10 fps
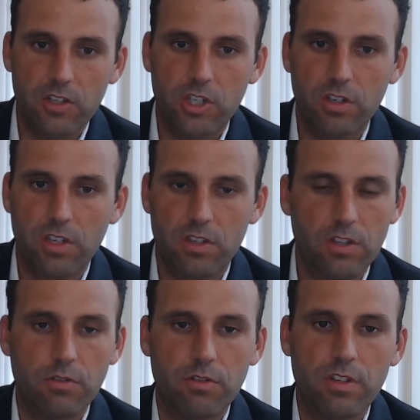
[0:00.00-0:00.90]

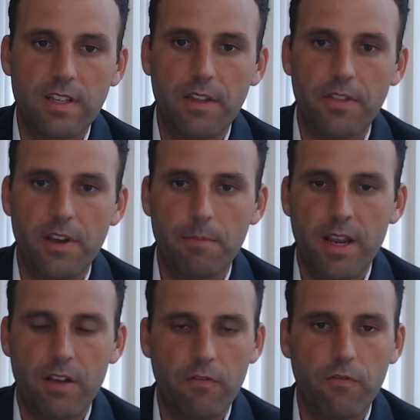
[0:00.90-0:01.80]
institutions out there make
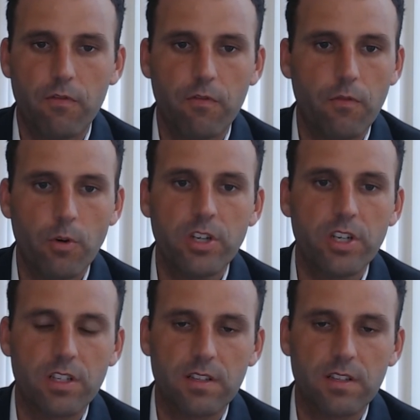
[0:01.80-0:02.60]
fortunes